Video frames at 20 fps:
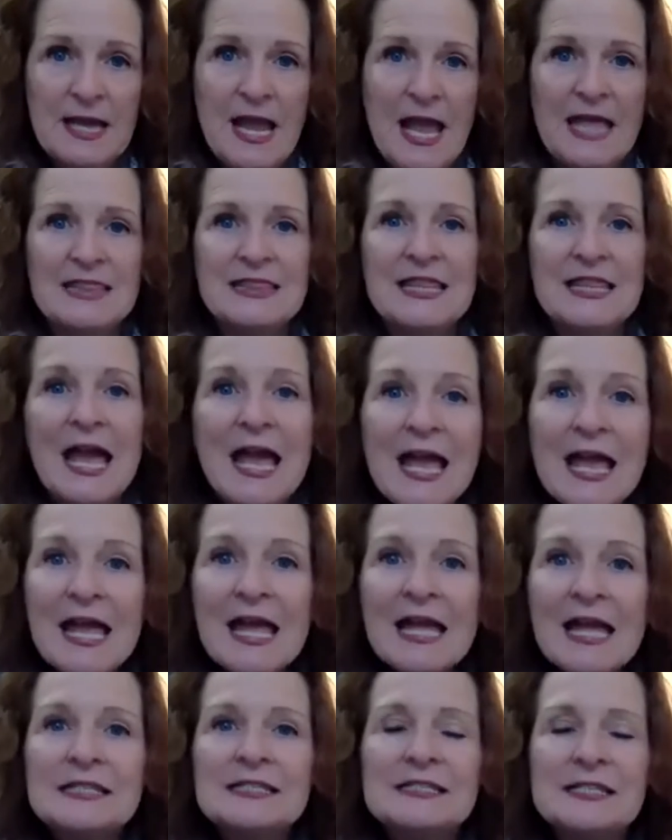And
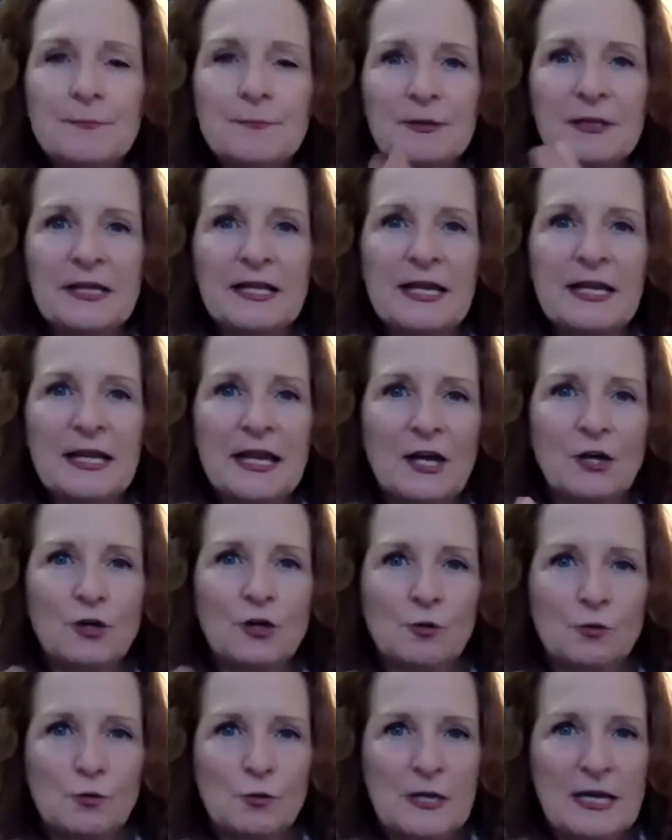then simply
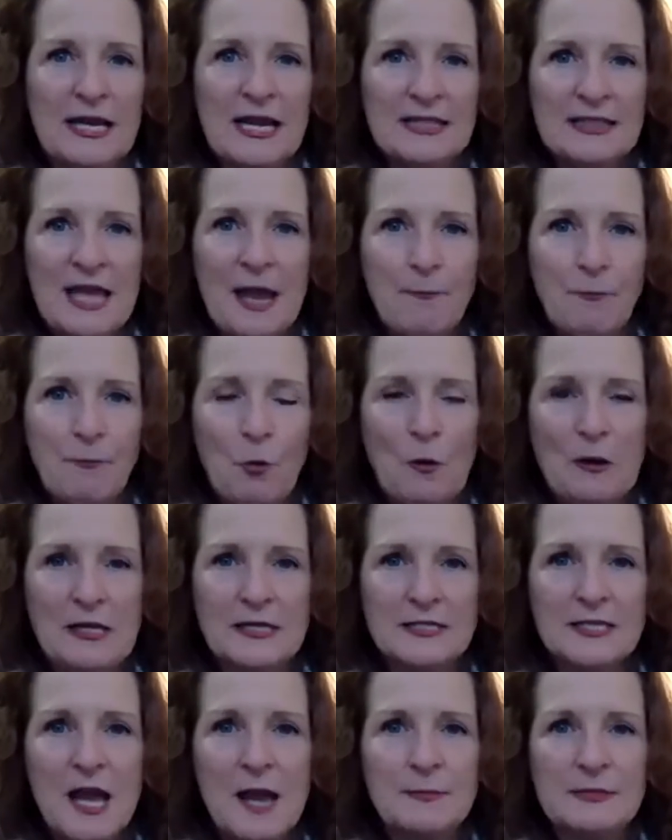agree at that point in
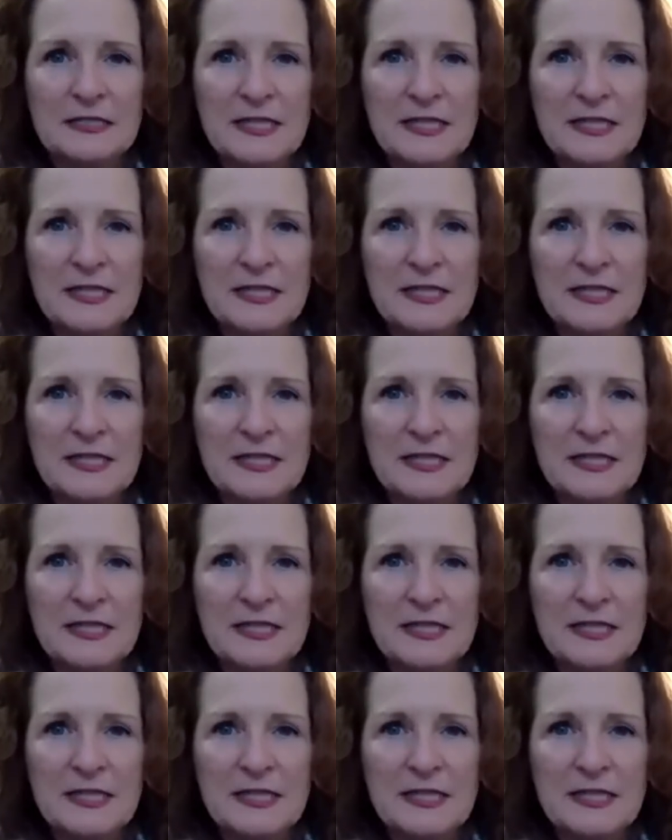time to